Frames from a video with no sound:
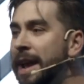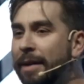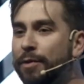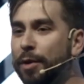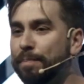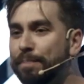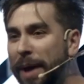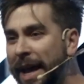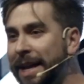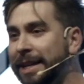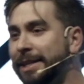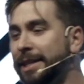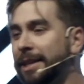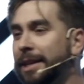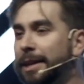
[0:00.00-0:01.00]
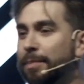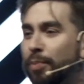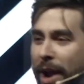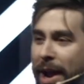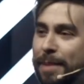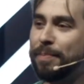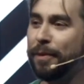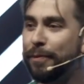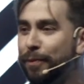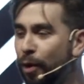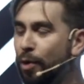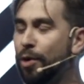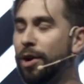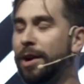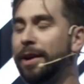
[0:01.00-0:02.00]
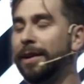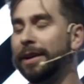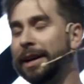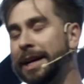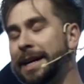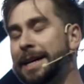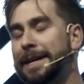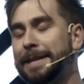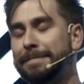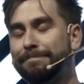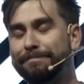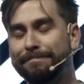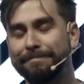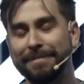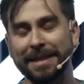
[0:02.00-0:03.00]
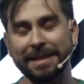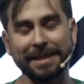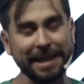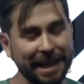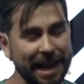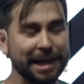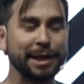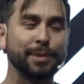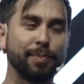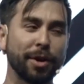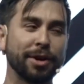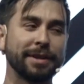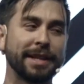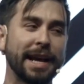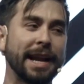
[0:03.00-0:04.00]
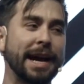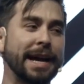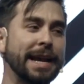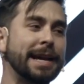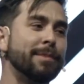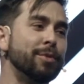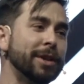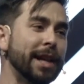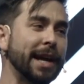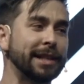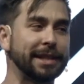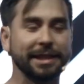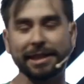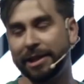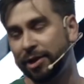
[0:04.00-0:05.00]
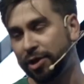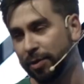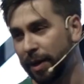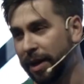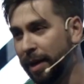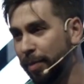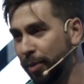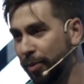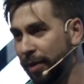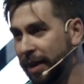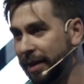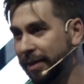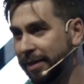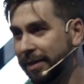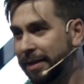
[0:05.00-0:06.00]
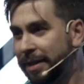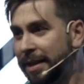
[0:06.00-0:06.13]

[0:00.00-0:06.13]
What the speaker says: baked bread before, the expert that I am would like to teach you a couple things.